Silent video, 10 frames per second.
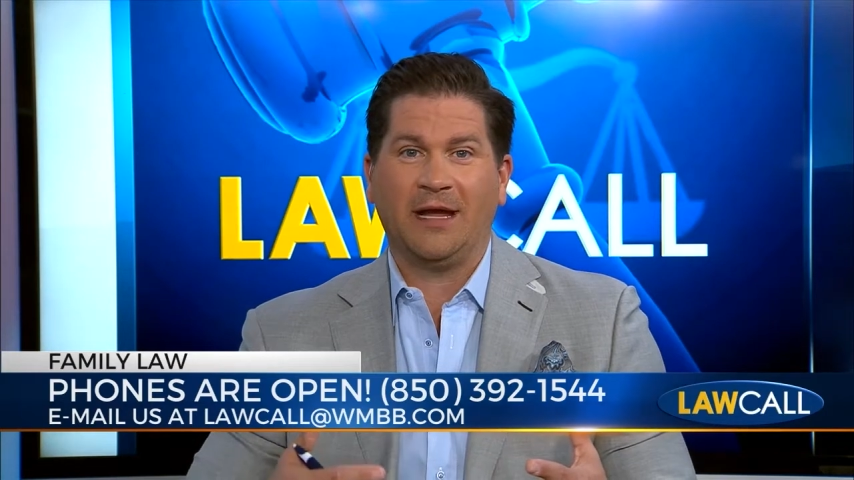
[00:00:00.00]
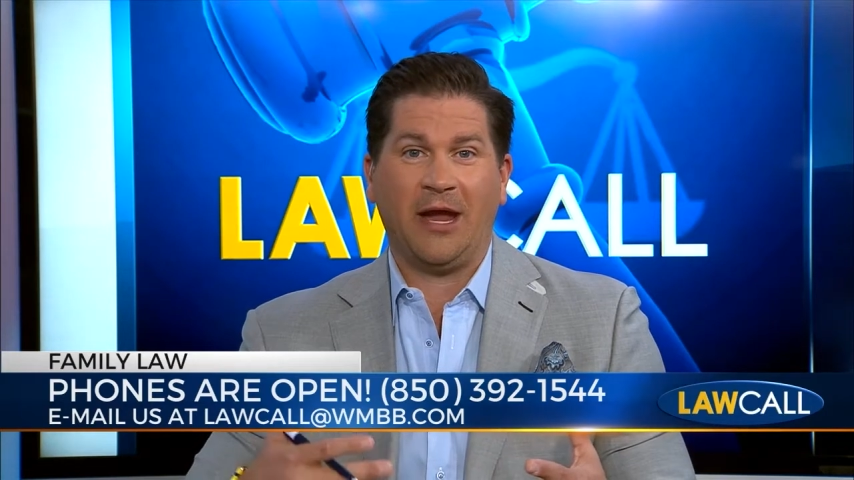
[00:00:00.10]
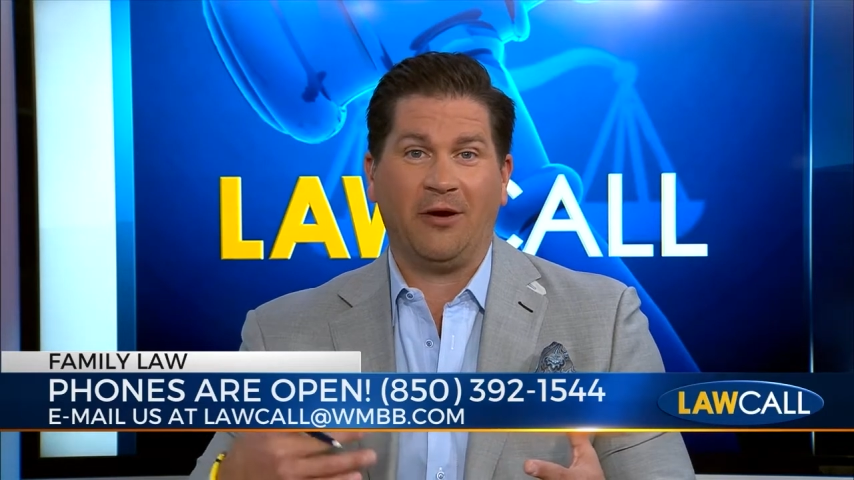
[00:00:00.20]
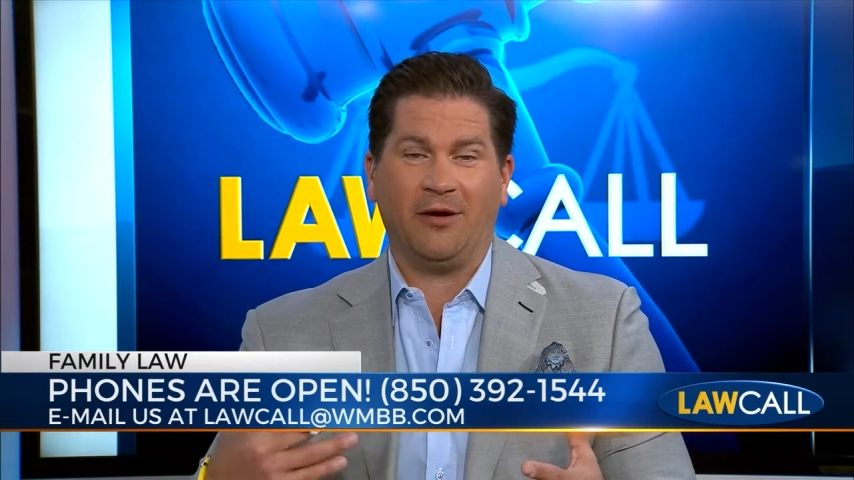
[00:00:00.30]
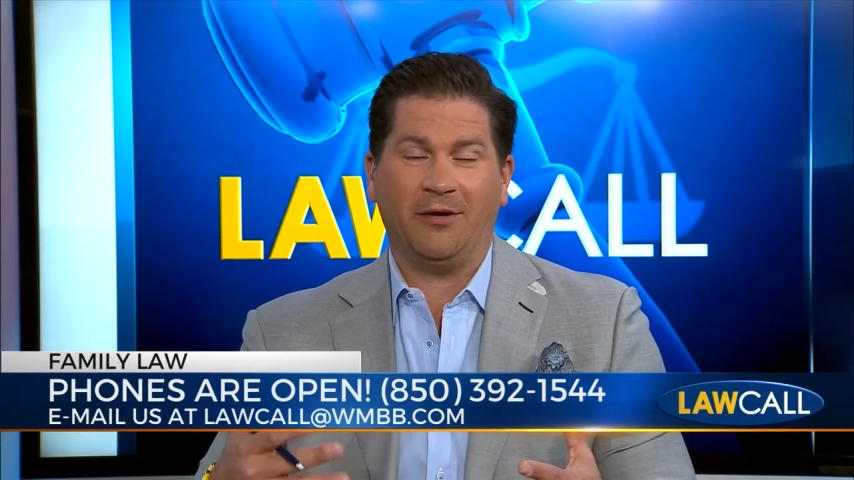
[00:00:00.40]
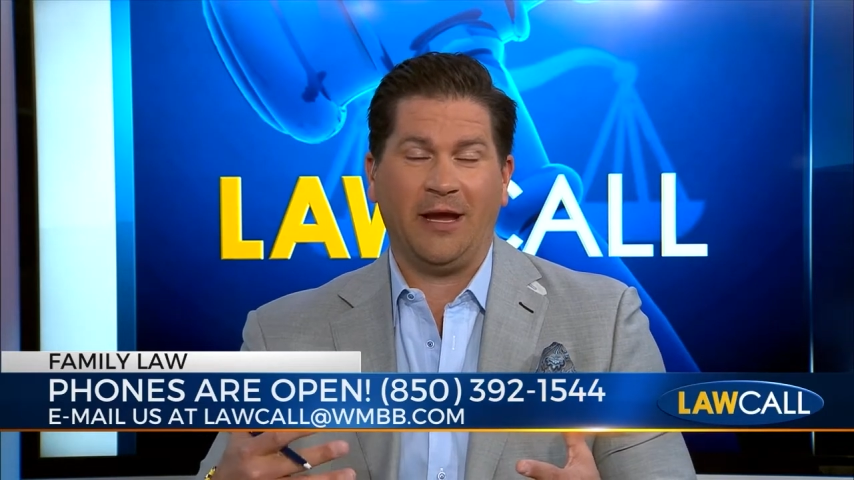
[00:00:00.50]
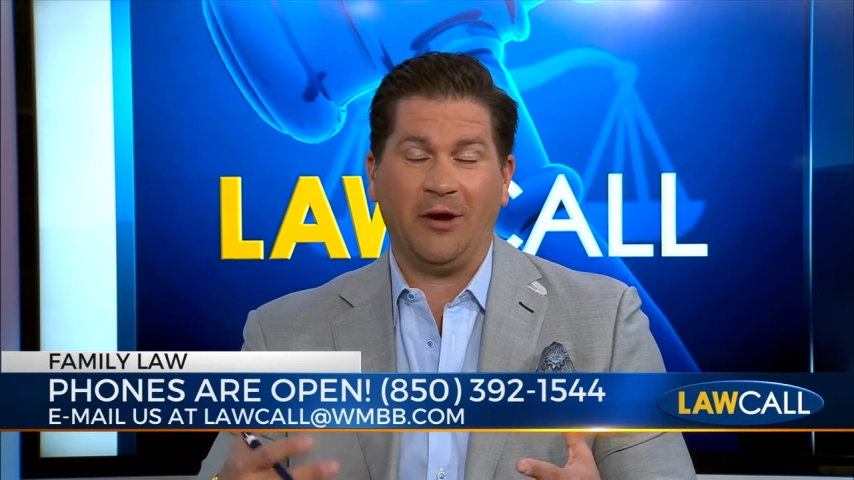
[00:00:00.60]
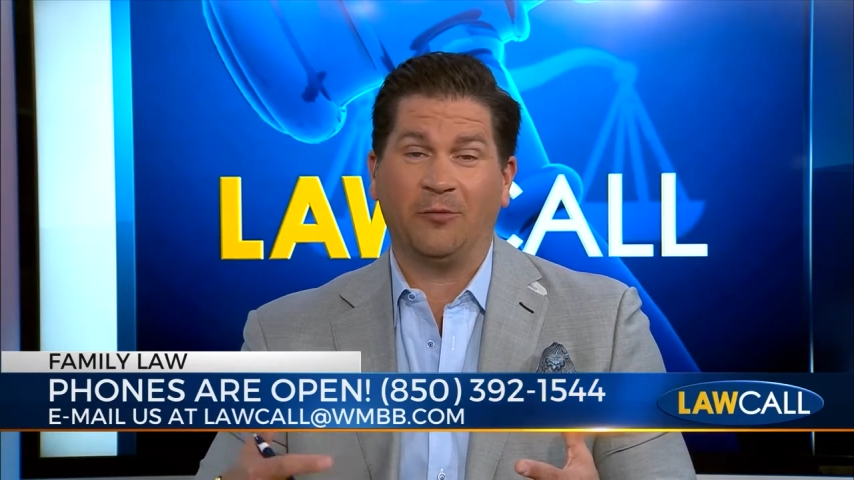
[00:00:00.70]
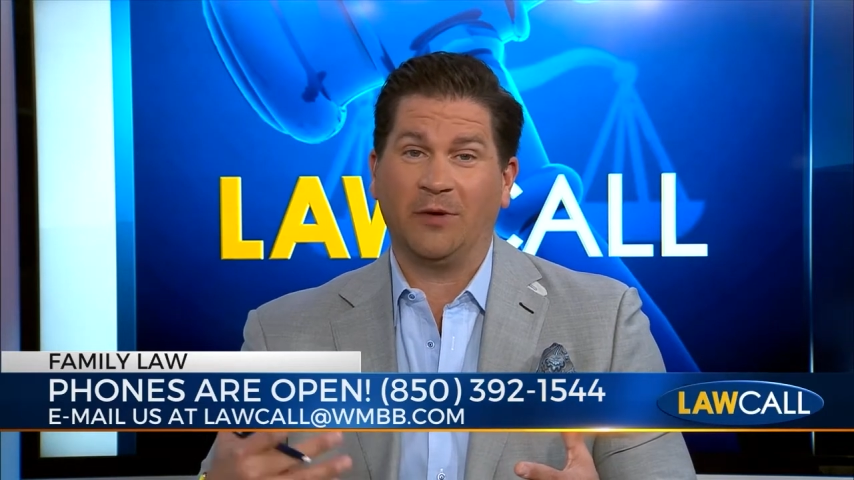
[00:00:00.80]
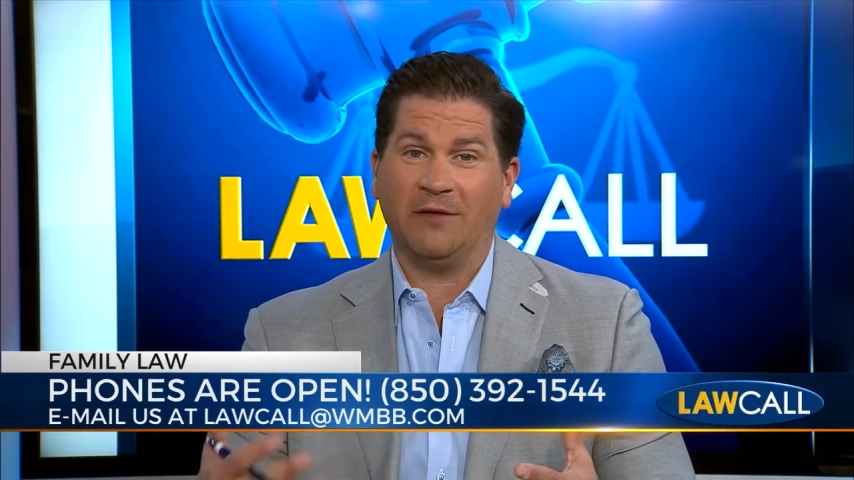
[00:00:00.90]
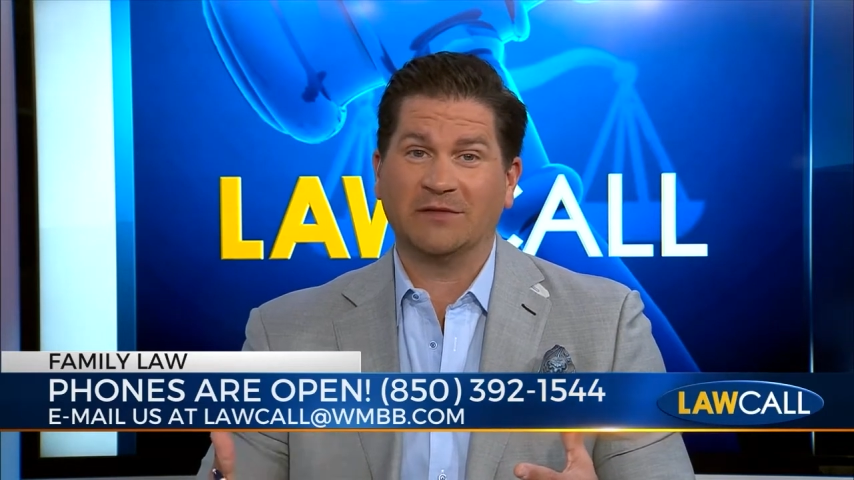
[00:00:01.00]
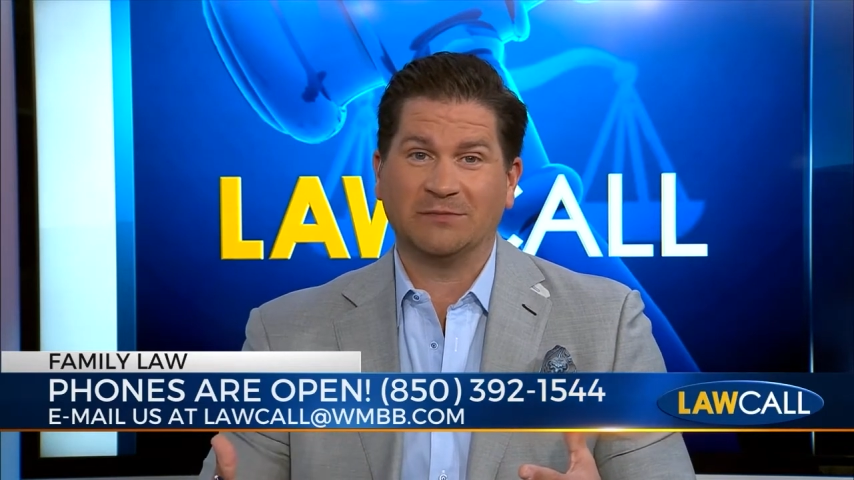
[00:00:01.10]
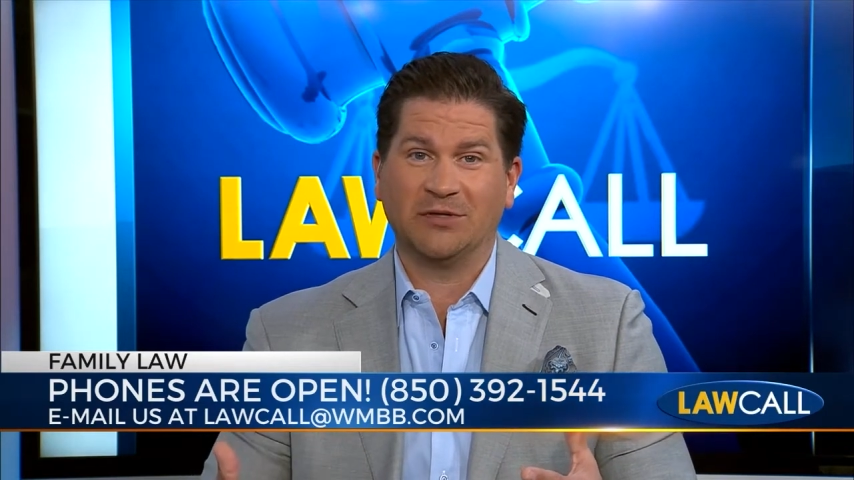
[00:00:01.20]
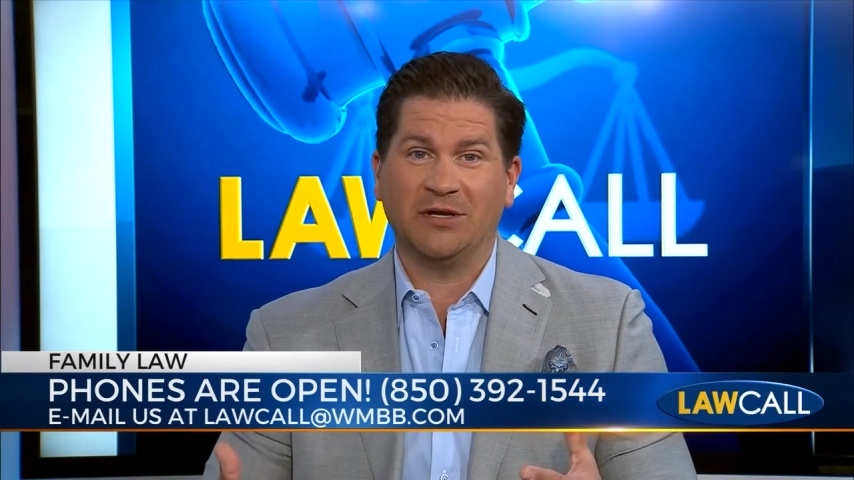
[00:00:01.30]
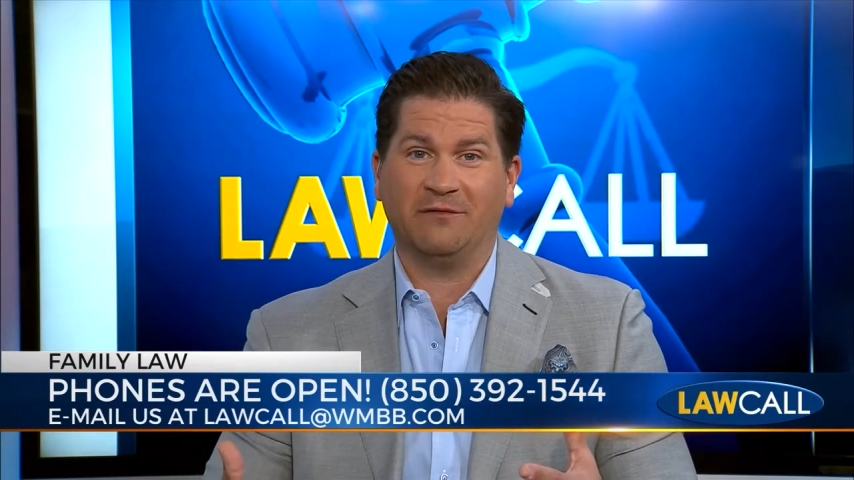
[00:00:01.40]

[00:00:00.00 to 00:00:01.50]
uh, Erin uh, Aaron will give you some good